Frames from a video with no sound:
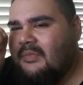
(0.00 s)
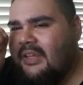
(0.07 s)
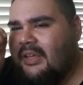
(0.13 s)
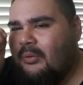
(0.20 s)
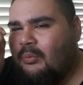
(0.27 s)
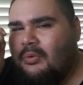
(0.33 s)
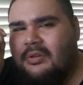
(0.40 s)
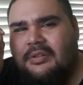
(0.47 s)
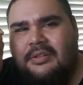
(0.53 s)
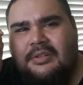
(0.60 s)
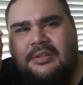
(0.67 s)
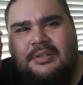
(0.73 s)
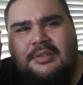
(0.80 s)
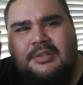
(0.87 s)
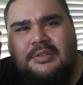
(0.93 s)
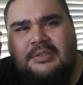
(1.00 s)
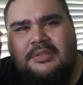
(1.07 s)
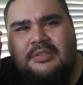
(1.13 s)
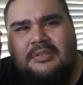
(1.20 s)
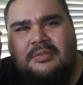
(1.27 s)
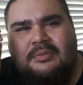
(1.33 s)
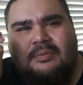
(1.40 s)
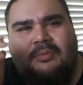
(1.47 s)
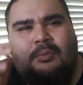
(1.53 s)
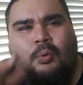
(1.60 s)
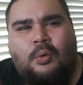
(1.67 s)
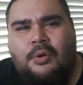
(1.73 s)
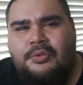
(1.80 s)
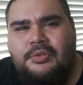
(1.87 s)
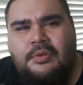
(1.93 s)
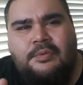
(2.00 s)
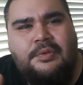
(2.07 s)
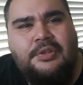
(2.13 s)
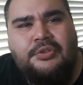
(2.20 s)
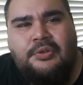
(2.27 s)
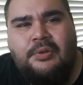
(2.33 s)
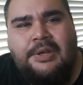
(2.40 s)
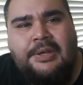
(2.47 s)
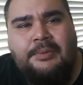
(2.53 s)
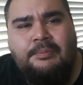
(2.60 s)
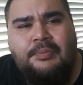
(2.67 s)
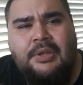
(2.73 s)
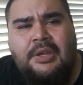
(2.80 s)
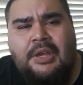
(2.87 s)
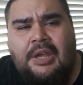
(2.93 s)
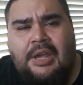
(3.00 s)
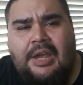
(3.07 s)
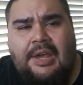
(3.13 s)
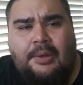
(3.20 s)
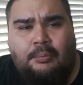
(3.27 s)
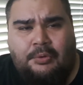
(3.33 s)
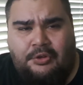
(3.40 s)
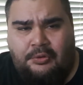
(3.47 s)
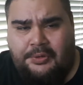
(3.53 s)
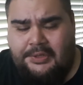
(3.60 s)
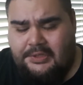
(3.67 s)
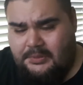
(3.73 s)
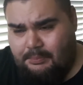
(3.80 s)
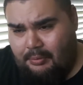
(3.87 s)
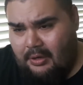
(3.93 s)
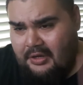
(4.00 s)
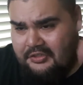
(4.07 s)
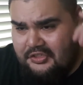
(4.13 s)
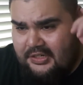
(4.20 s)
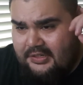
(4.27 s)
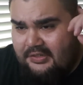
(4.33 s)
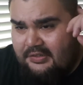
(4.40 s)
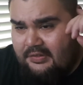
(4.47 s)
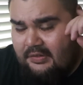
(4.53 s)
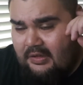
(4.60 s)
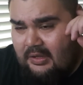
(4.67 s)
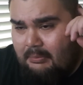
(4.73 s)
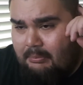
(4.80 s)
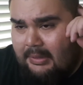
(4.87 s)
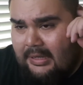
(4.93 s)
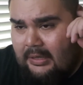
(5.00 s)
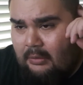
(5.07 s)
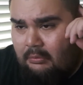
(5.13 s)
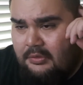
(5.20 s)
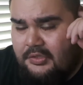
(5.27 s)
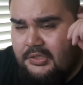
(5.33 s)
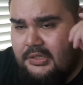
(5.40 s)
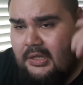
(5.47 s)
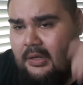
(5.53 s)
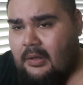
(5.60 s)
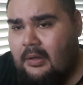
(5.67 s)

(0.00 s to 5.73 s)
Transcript: it was 4th or 5th grade, and we're doing this project about